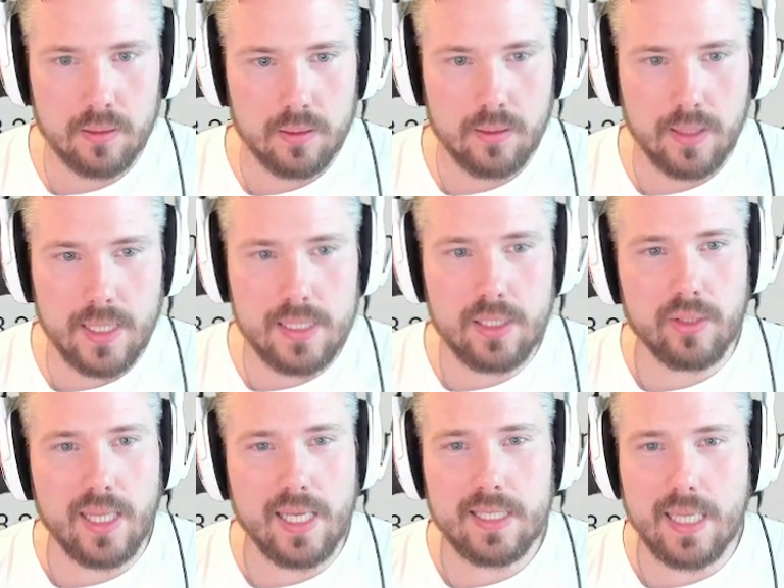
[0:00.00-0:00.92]
That's
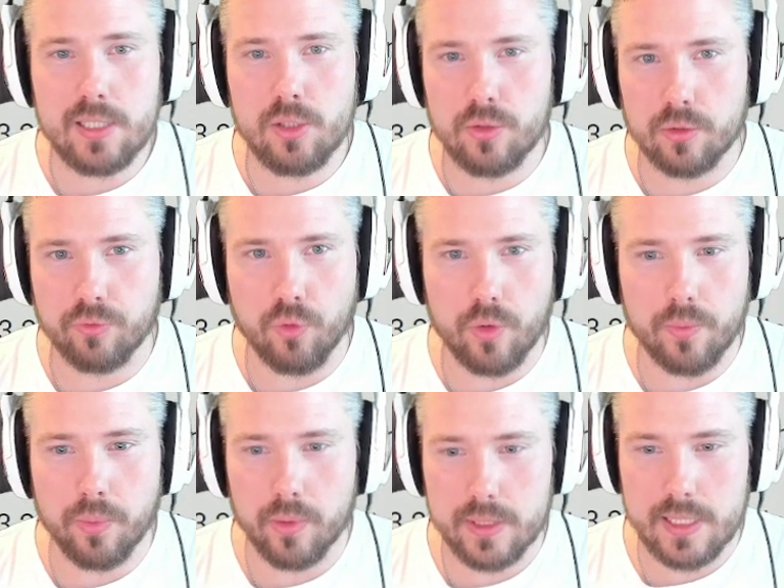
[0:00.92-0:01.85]
not
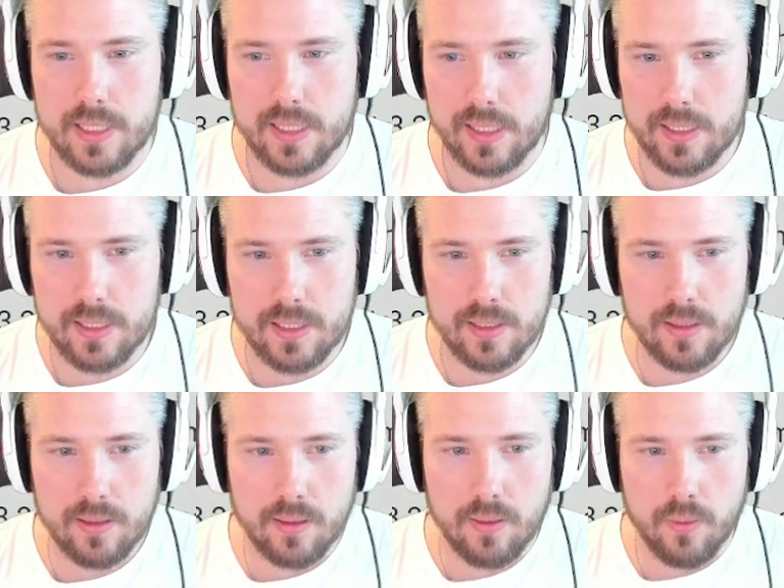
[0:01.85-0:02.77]
4.6.
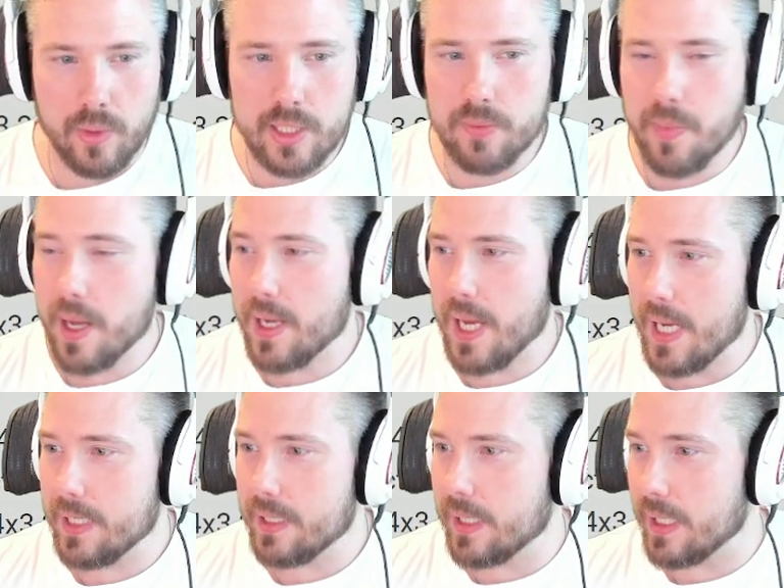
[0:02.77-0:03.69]
Where's my
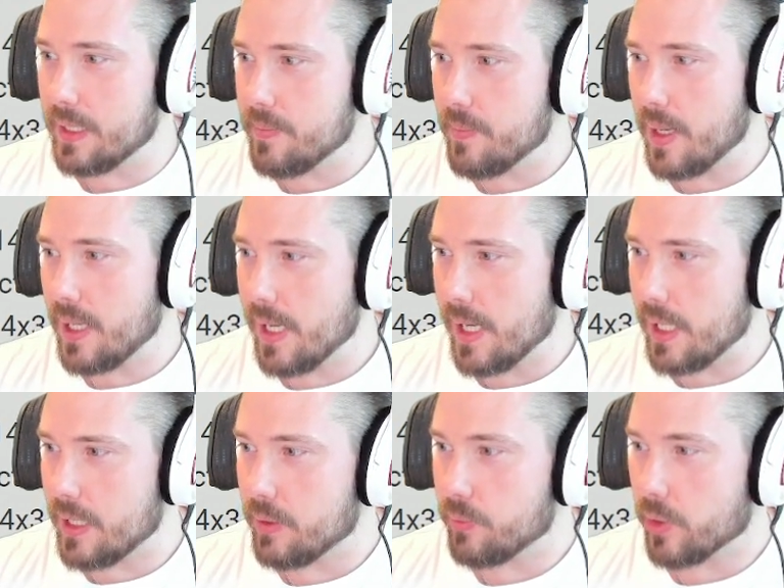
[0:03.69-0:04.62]
8 km
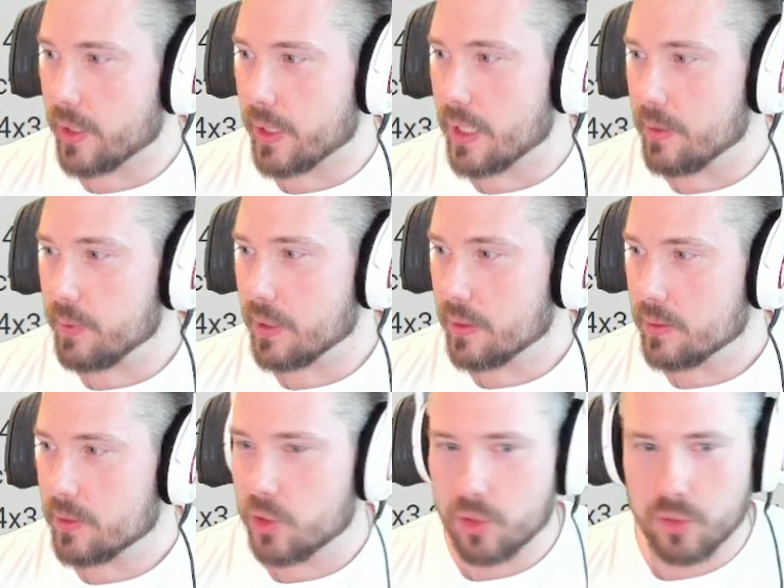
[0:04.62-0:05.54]
AA wargaming?
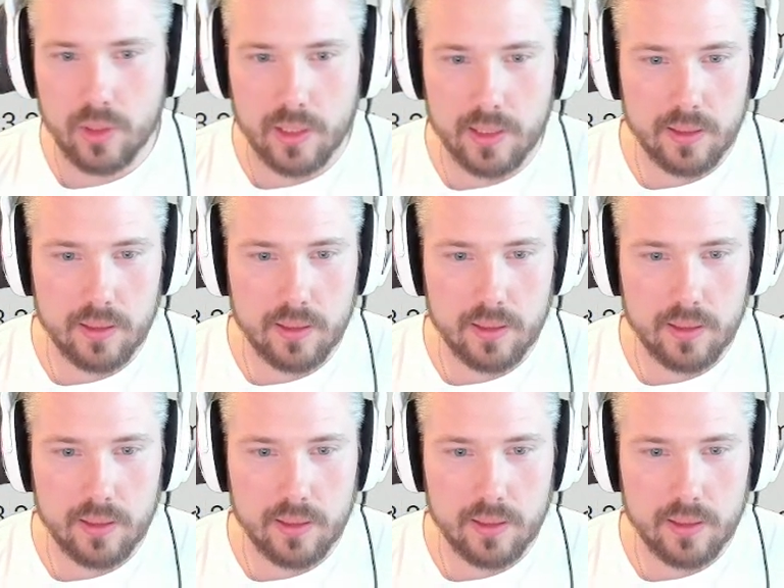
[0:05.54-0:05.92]
Surely.